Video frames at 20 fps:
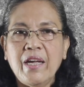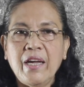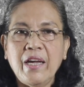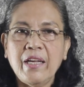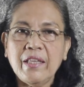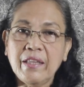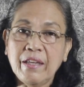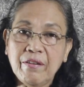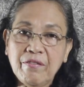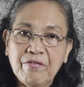
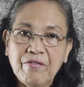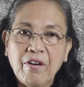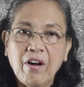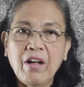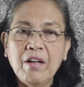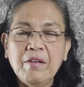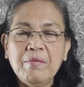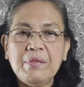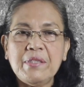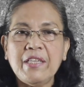It
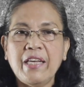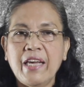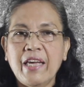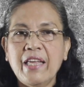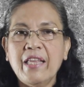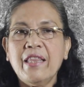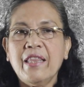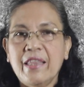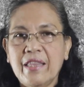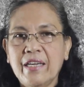involves
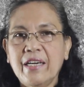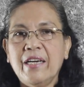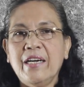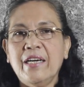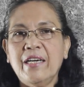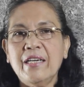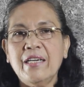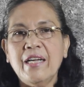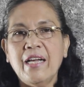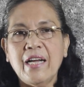in the
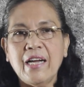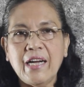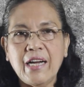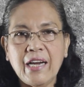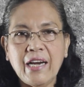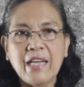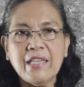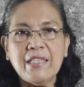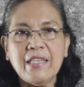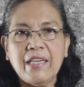
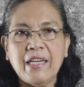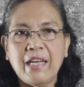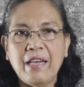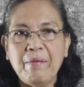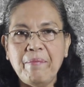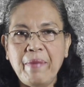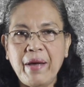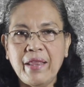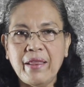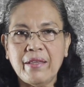classical
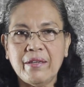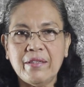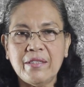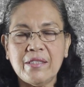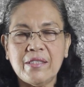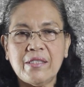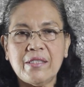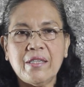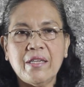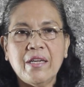
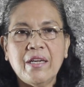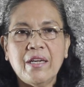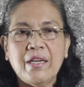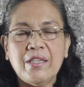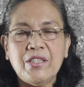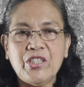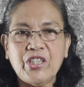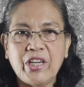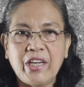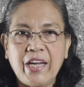methods
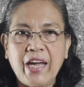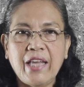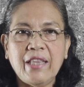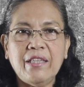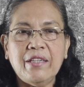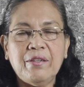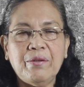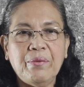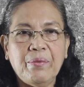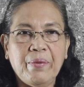
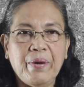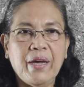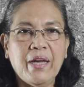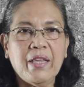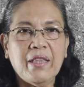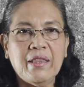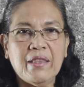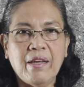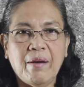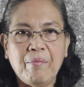together
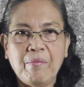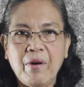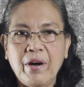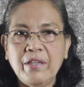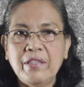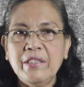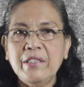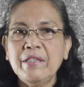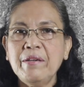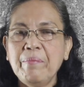with the
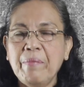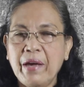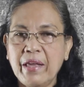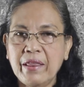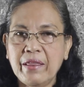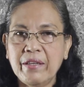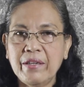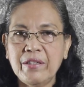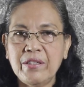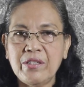modern
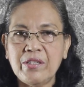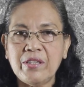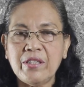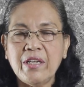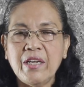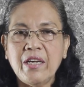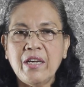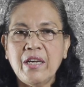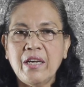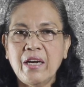methods
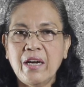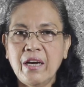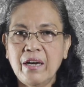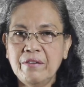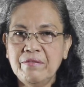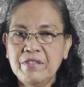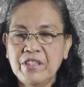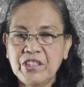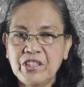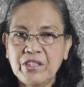
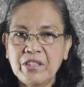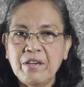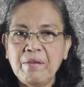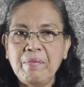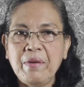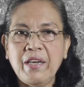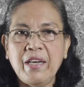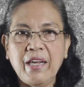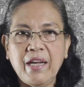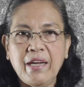of
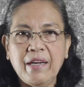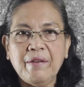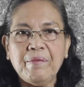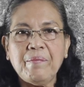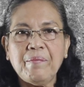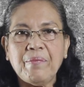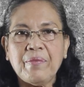determining